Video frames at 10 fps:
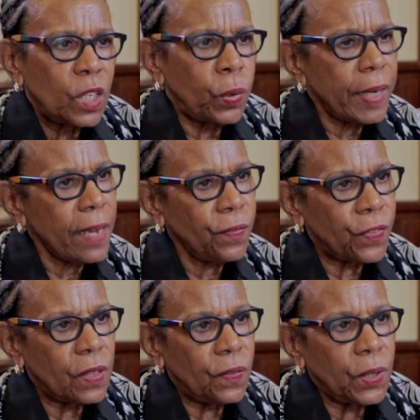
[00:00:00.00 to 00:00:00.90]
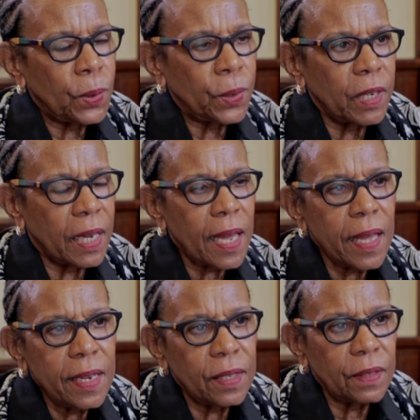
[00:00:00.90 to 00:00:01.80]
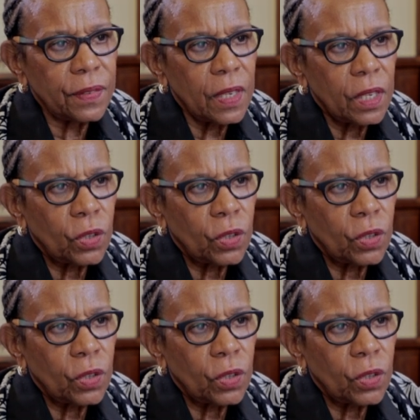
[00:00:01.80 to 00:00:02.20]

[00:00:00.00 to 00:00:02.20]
create for the viewer a kind of